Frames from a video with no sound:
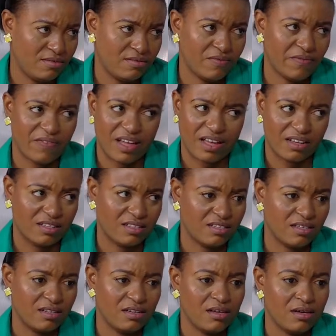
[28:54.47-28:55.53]
fact.
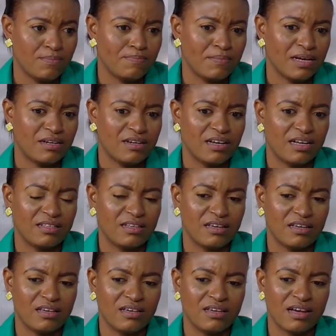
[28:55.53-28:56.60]
But I think
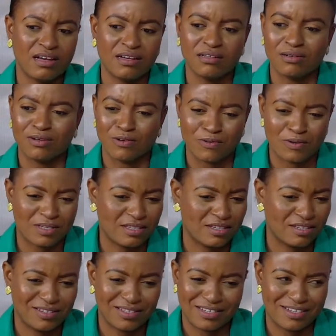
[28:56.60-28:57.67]
young loss
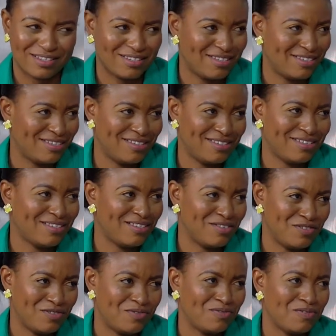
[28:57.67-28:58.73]
is just,
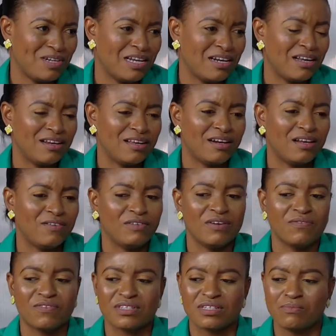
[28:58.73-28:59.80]
on another level. And
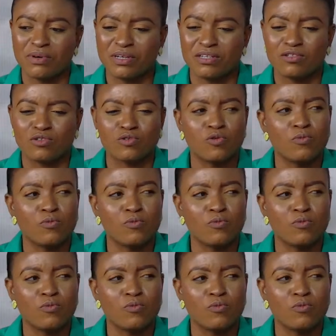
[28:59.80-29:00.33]
for somebody so